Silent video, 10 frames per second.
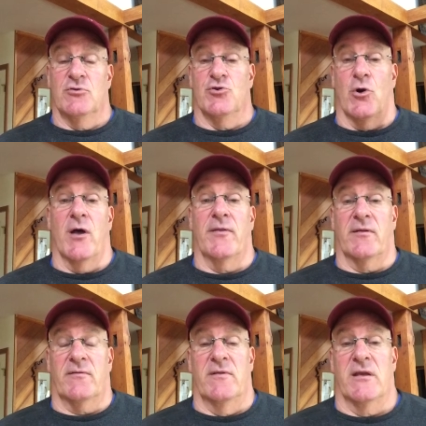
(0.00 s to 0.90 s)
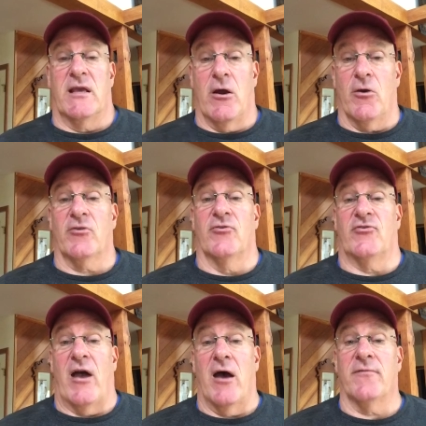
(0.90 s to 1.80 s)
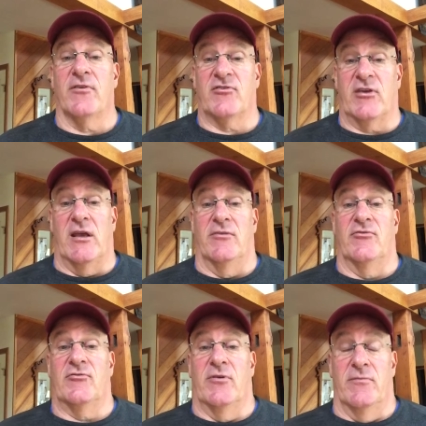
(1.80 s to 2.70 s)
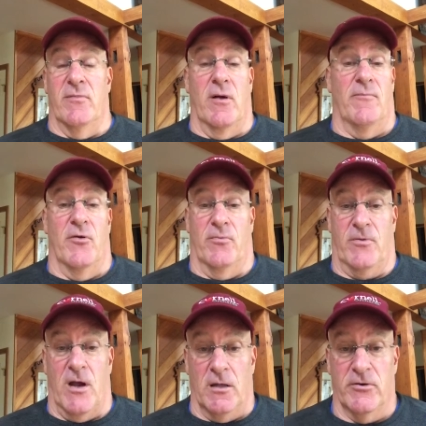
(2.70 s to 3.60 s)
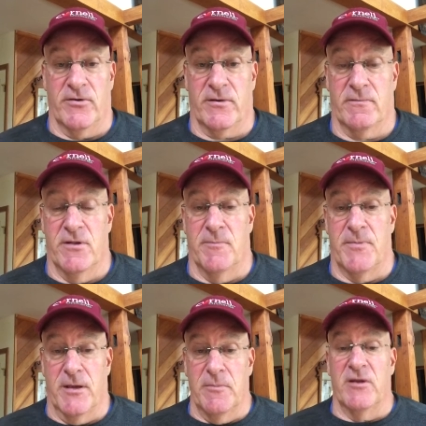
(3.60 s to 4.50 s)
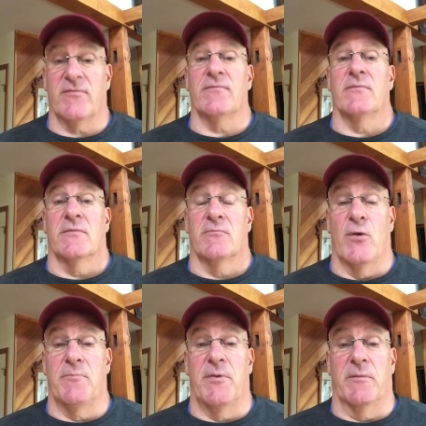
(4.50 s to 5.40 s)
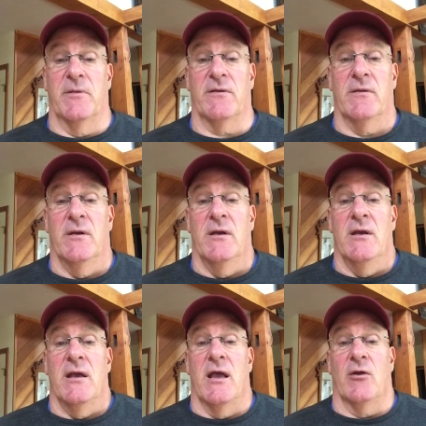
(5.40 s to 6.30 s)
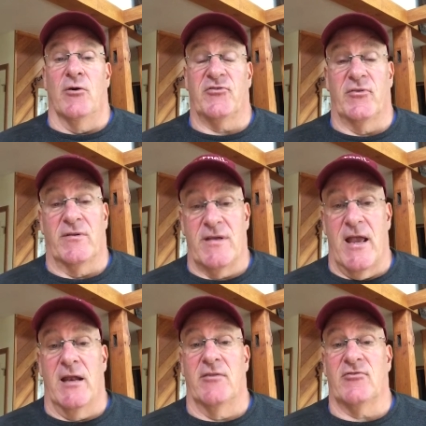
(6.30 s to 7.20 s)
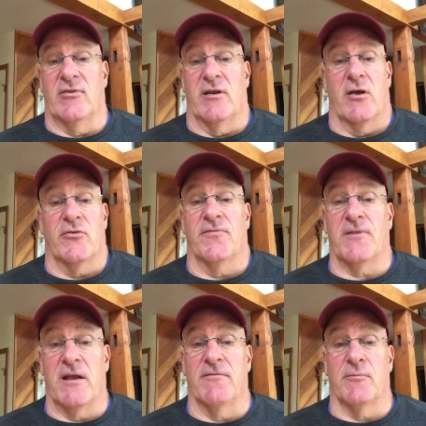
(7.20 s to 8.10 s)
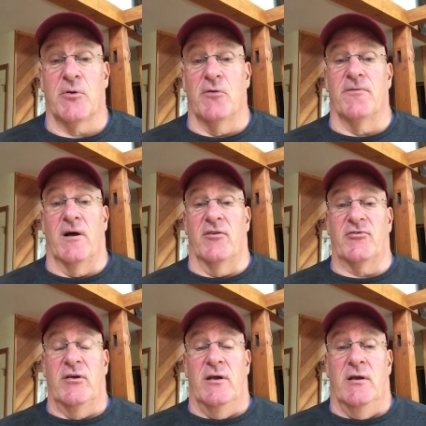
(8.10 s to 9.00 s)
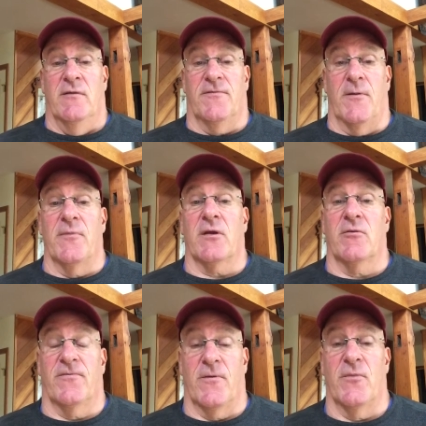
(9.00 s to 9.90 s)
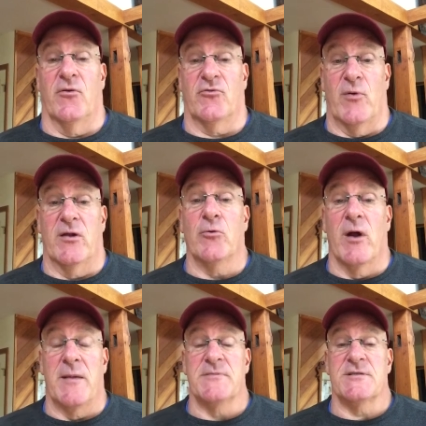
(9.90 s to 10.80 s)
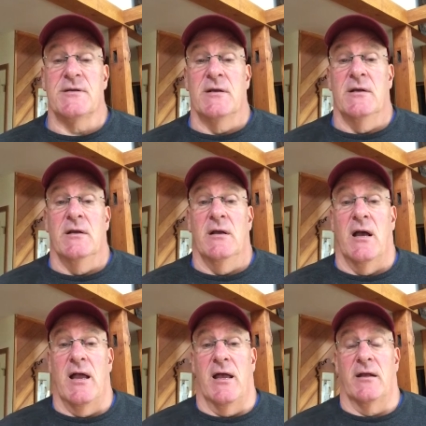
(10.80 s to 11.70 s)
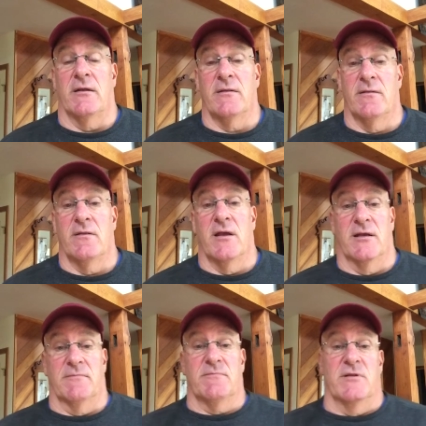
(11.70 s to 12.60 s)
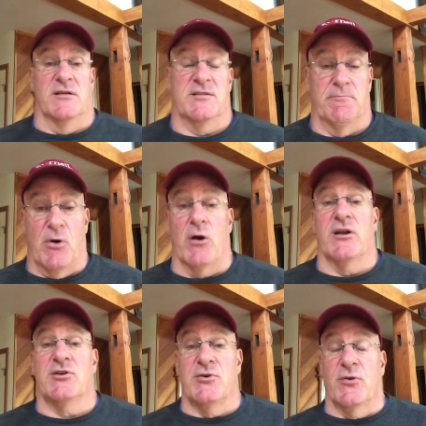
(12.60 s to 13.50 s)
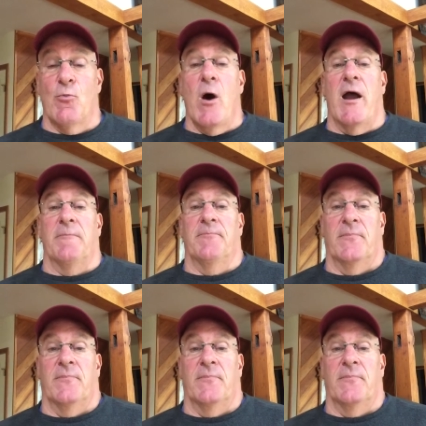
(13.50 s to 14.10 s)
drawn the characters out of the skins, the color, the pigment, red pigment, and also the tannins and the other flavor profiles from those red grapes, and it's imparted to the wine.